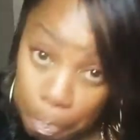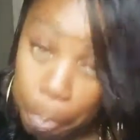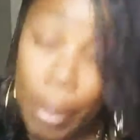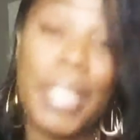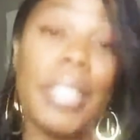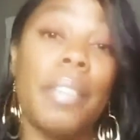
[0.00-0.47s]

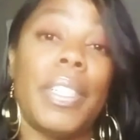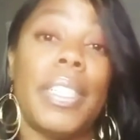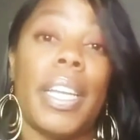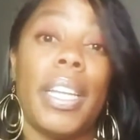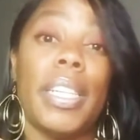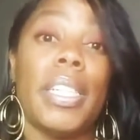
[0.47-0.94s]
price of the
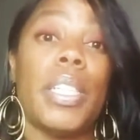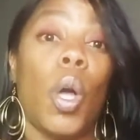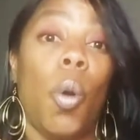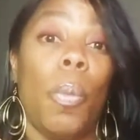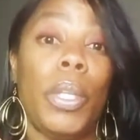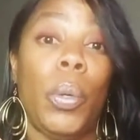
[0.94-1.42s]
ticket is
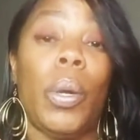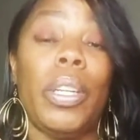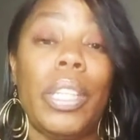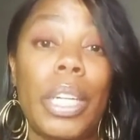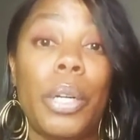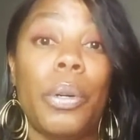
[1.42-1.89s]
low, but you are
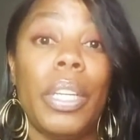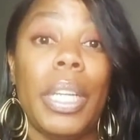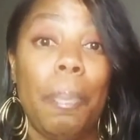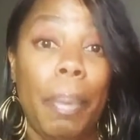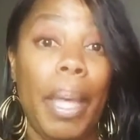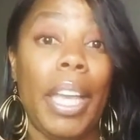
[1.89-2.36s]

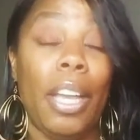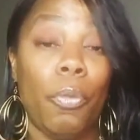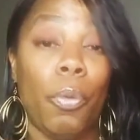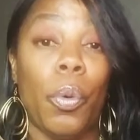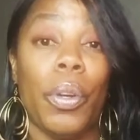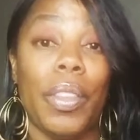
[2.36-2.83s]
literally paying
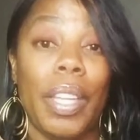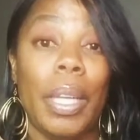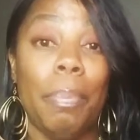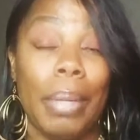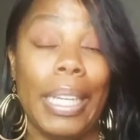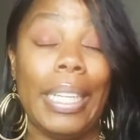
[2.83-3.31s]
for
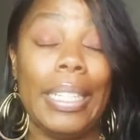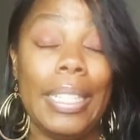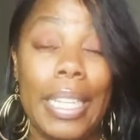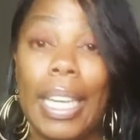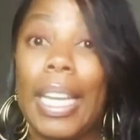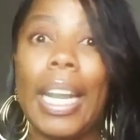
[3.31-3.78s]
the plane
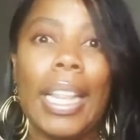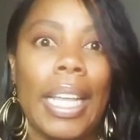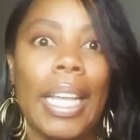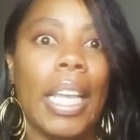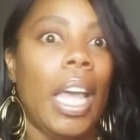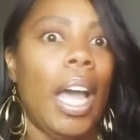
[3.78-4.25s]
ticket. I
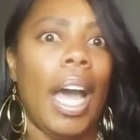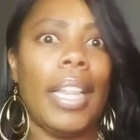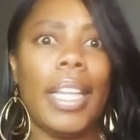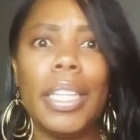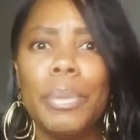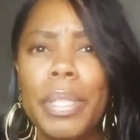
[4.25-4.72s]
think
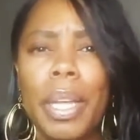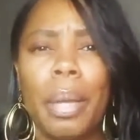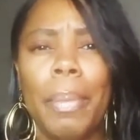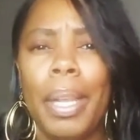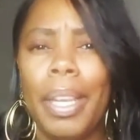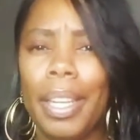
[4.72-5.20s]
there was a
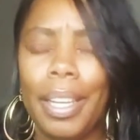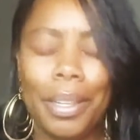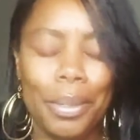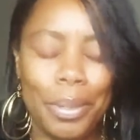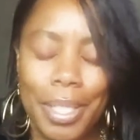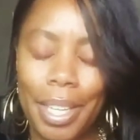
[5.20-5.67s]
comedian
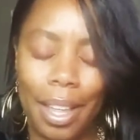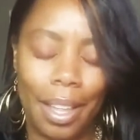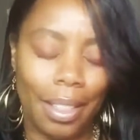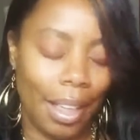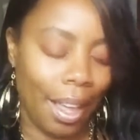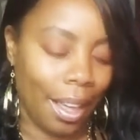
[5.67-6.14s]
who
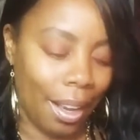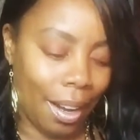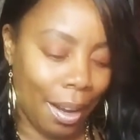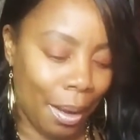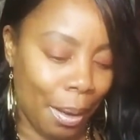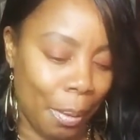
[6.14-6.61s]
said that
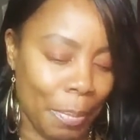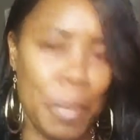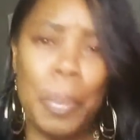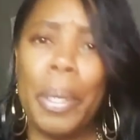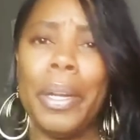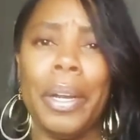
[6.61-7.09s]

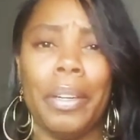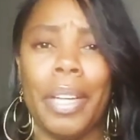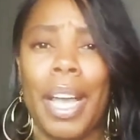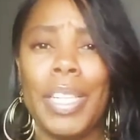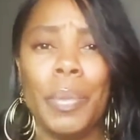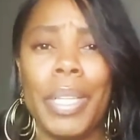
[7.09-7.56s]
Spirit
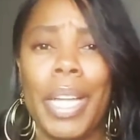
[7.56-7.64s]
Airlines was